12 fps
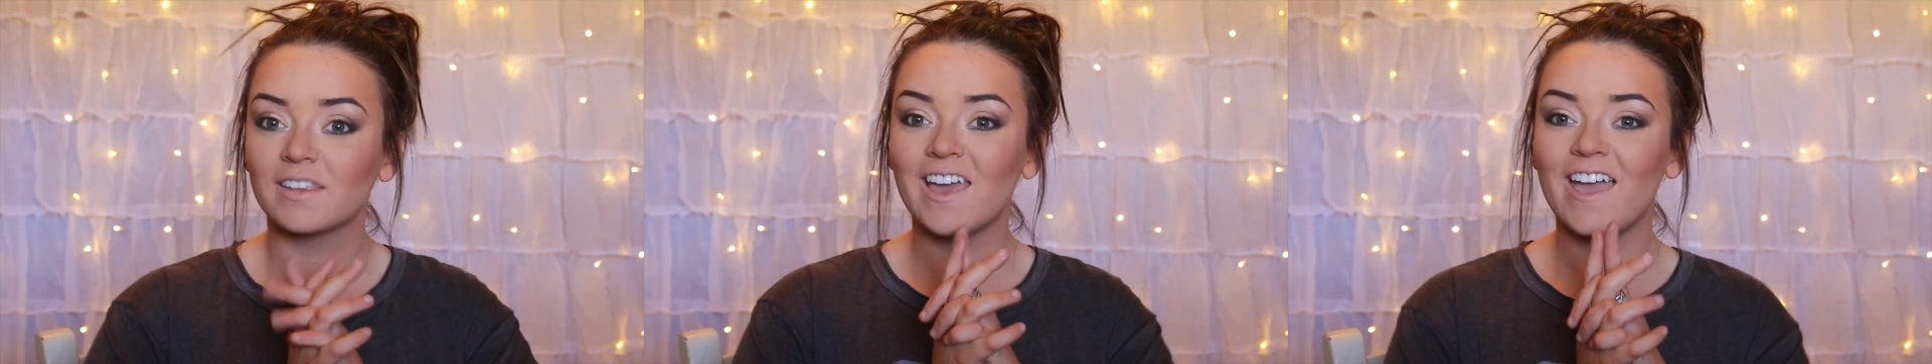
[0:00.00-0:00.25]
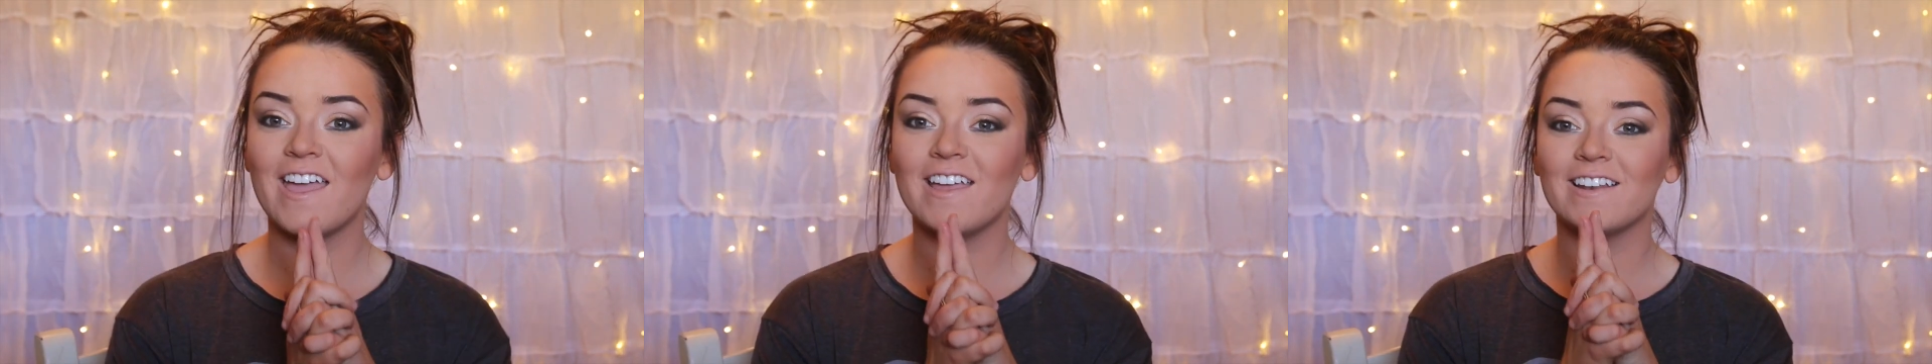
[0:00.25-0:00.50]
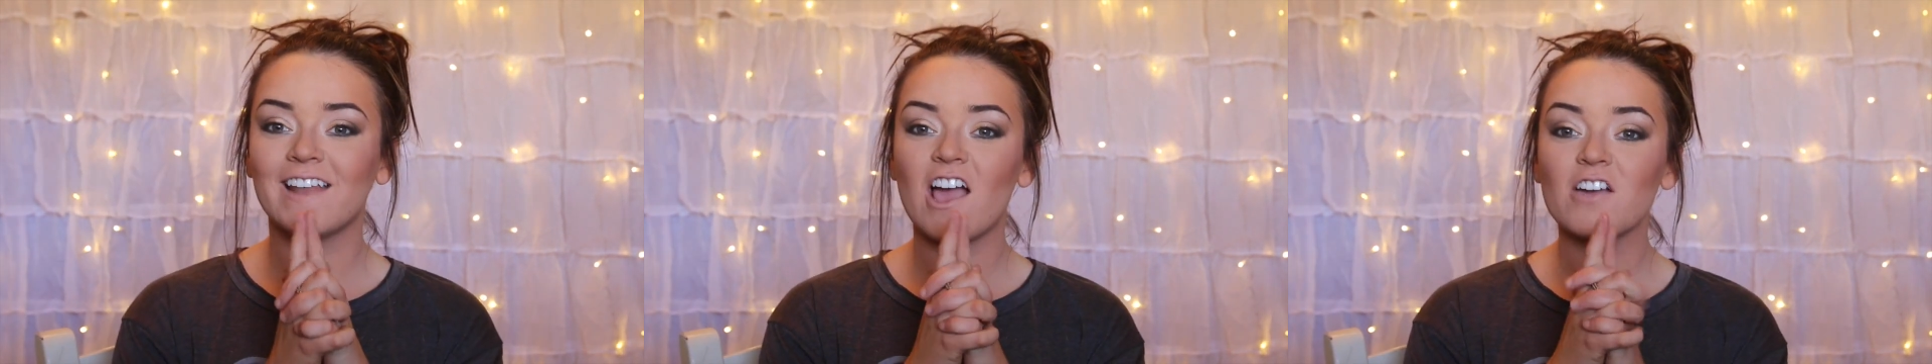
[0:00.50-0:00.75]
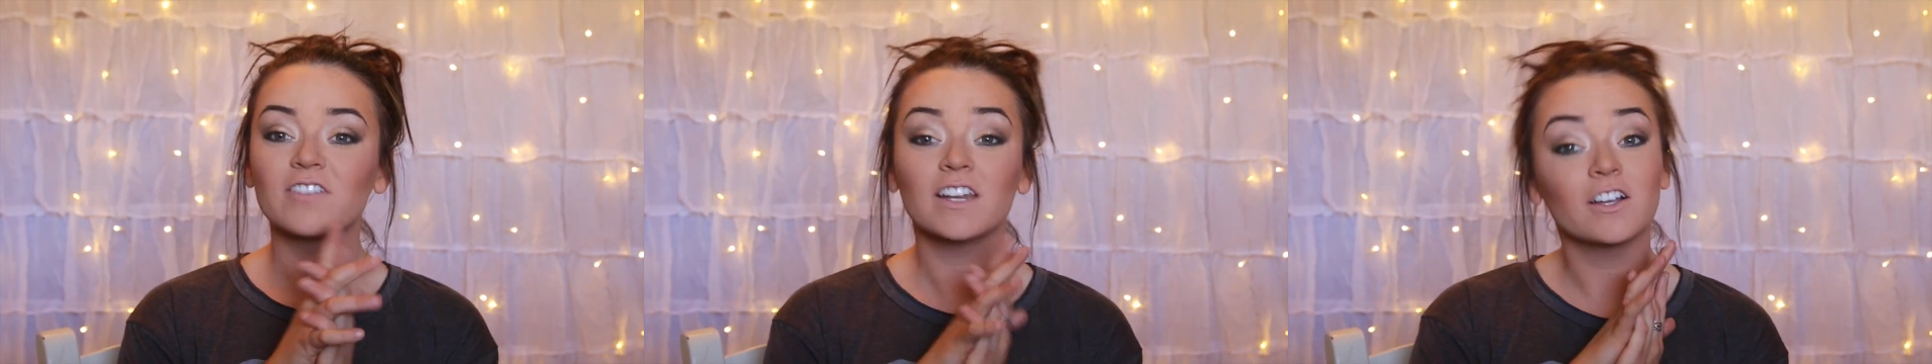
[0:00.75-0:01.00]
Okay,
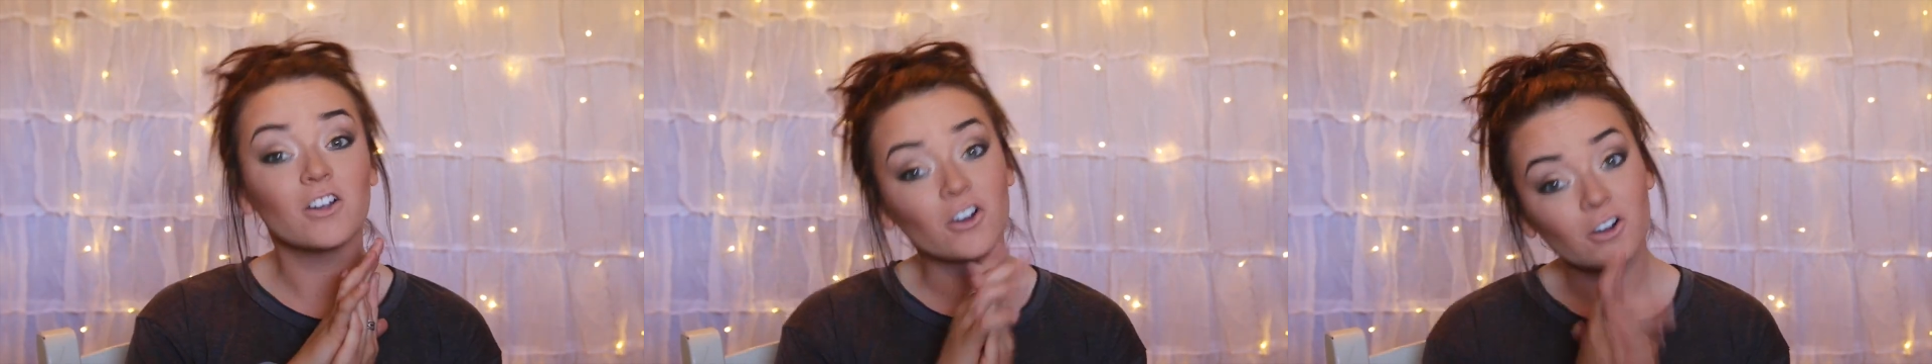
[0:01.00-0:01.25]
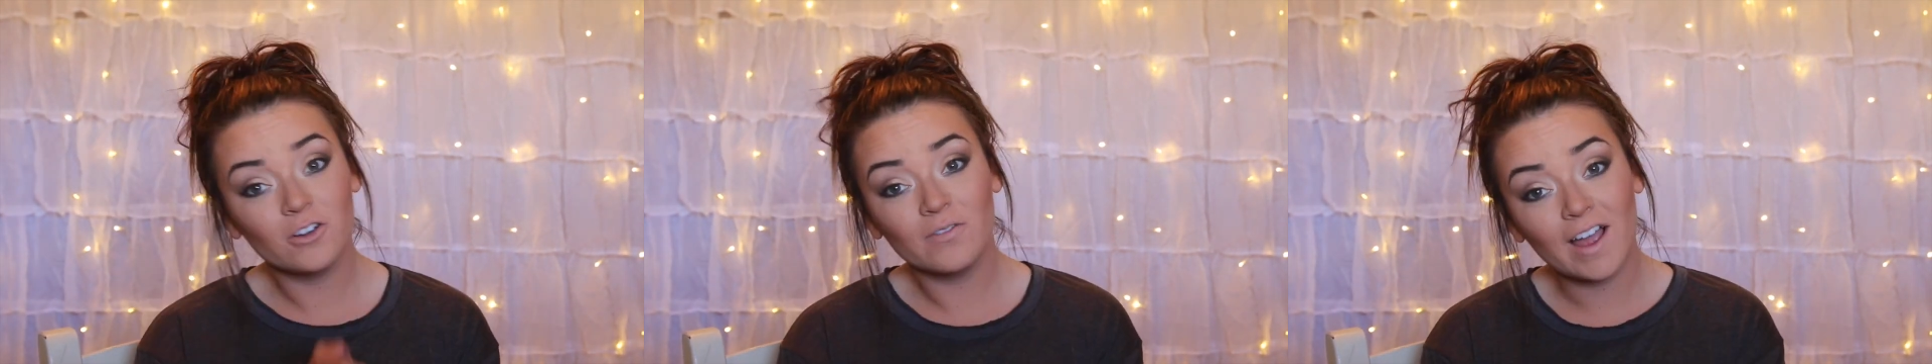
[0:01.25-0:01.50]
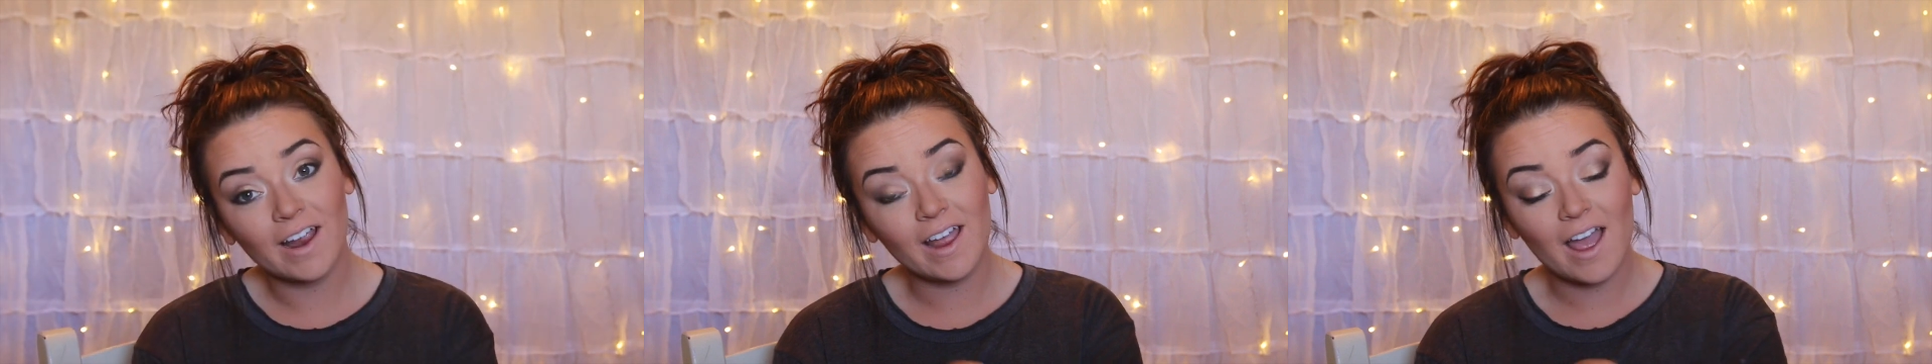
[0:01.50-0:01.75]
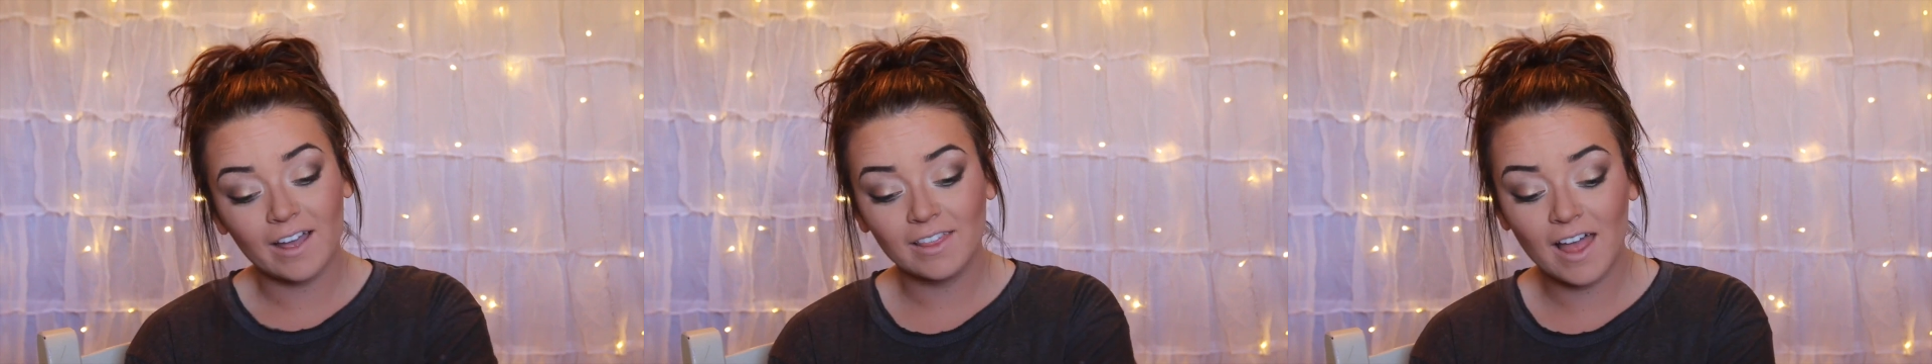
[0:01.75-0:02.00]
now I'm gonna curl
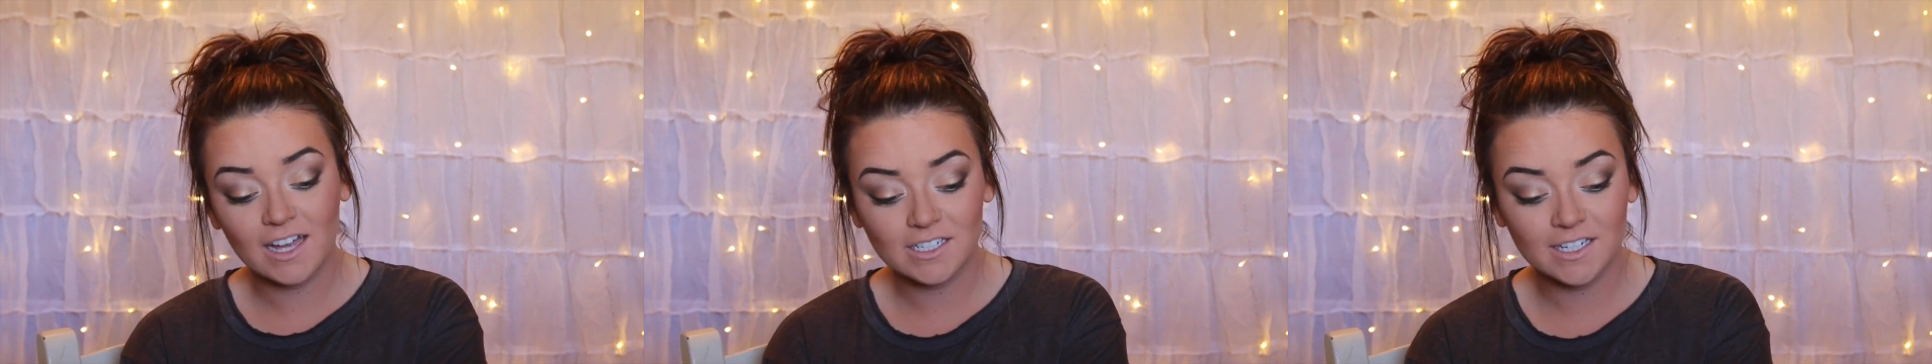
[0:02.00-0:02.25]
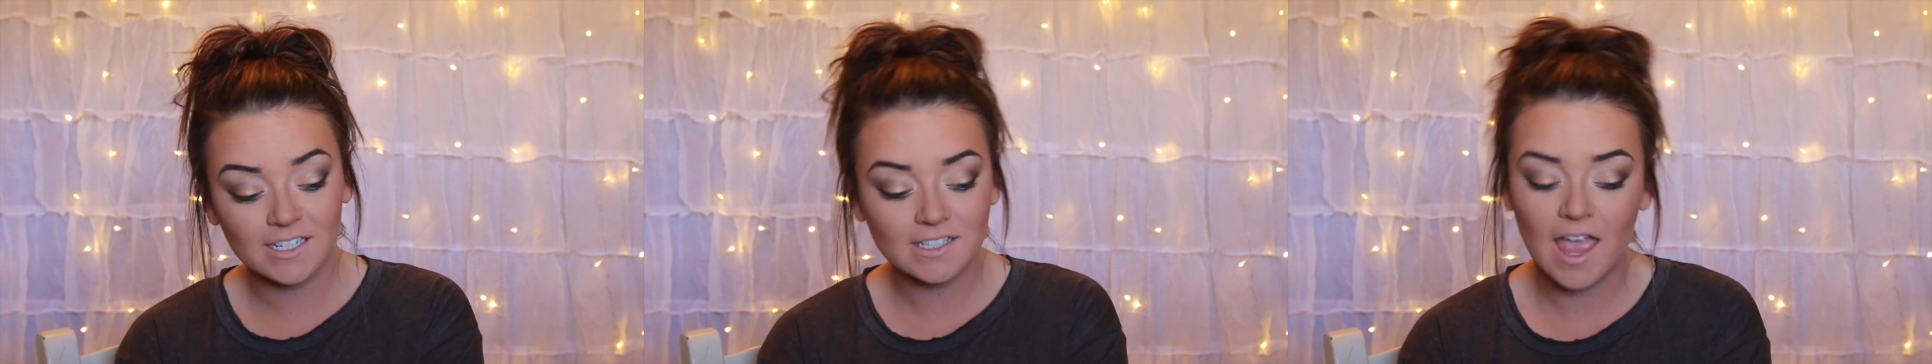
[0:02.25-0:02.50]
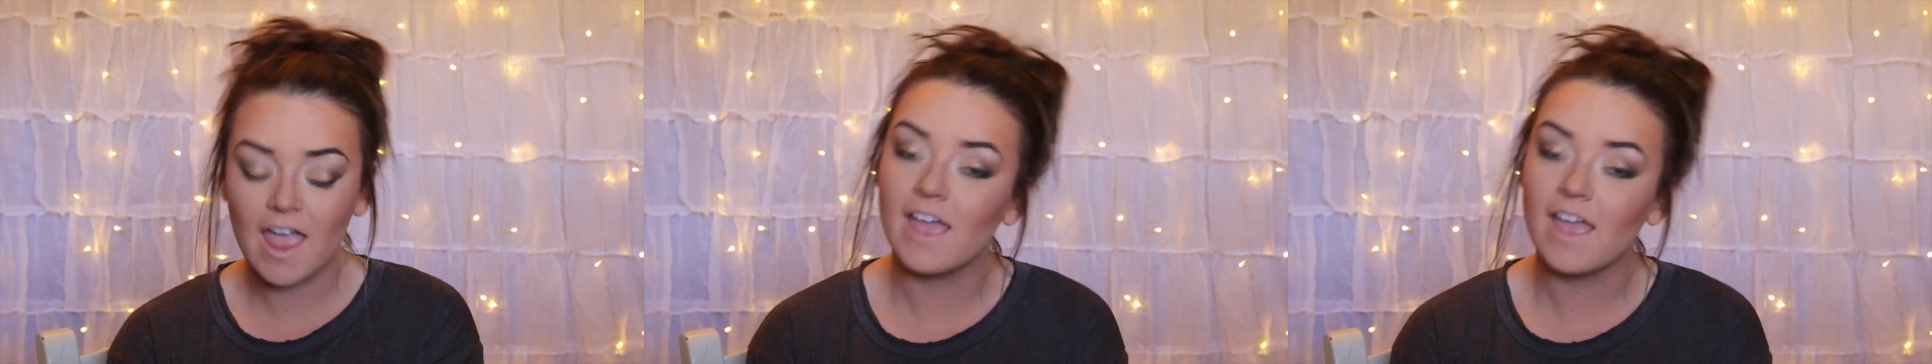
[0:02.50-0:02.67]
my eyelashes